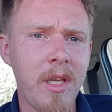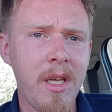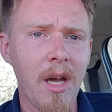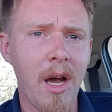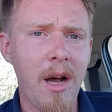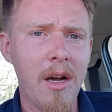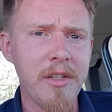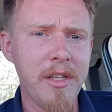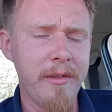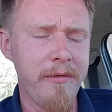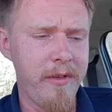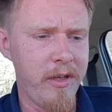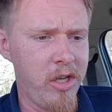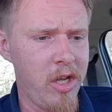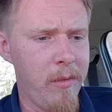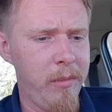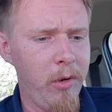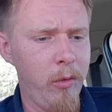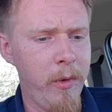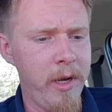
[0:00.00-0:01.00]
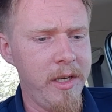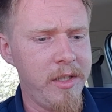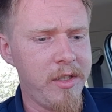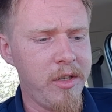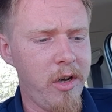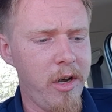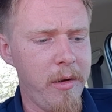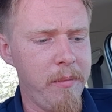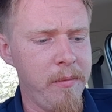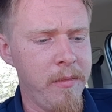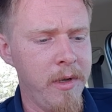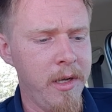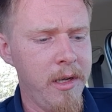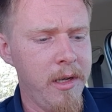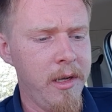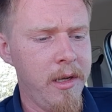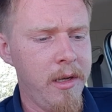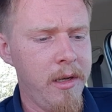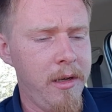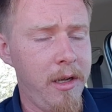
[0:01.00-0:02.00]
Cardiff in a couple of weeks' time
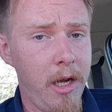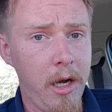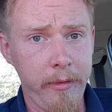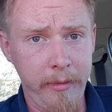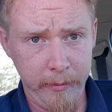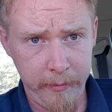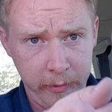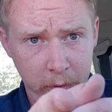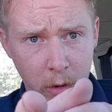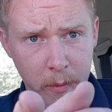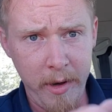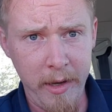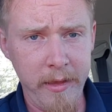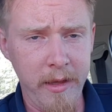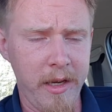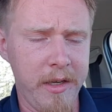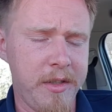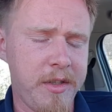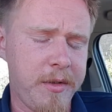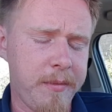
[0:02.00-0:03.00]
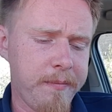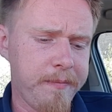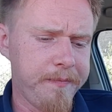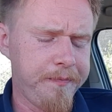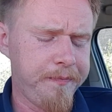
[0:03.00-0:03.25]
from filming this.